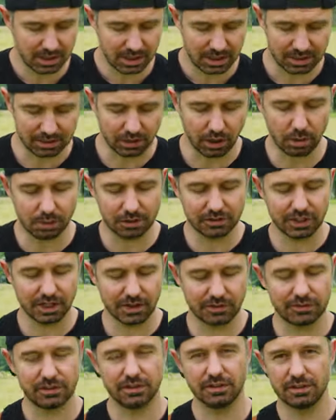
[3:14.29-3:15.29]
it always
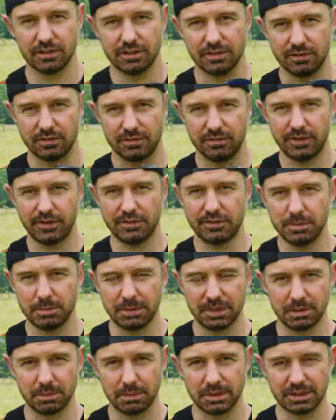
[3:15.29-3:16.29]
has the fifty
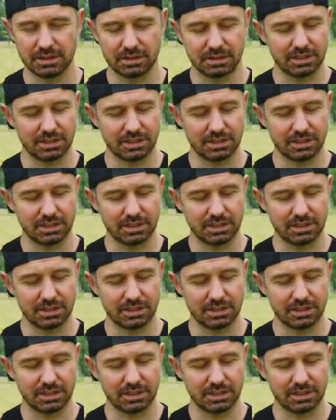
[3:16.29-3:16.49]
millimeter